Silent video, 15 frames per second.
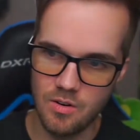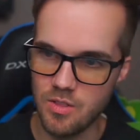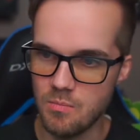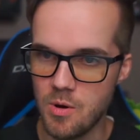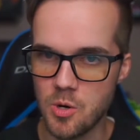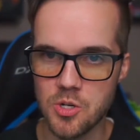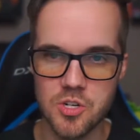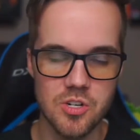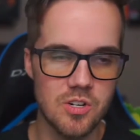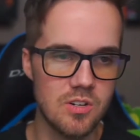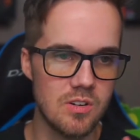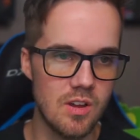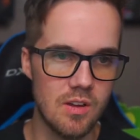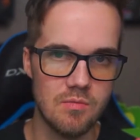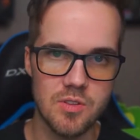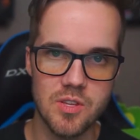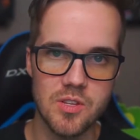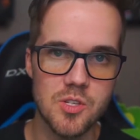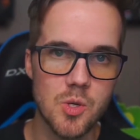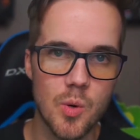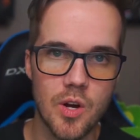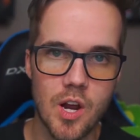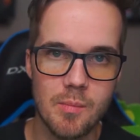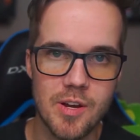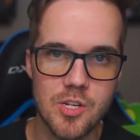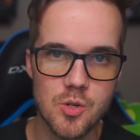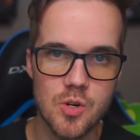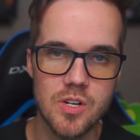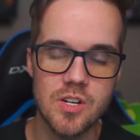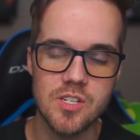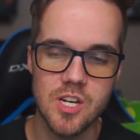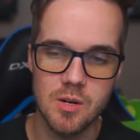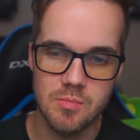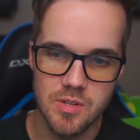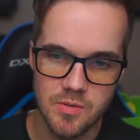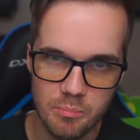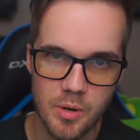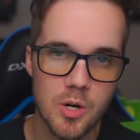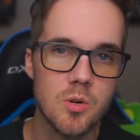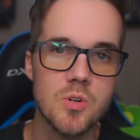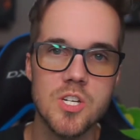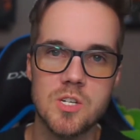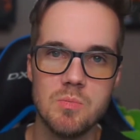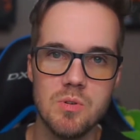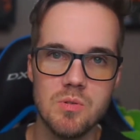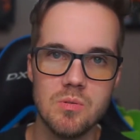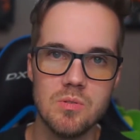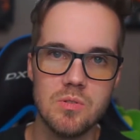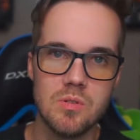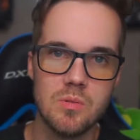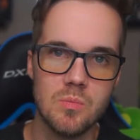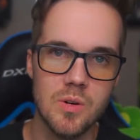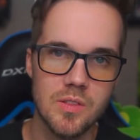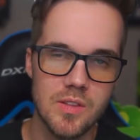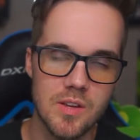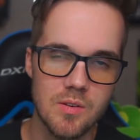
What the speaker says: the motion, everything that's going on my screen is going to be buttery smooth with a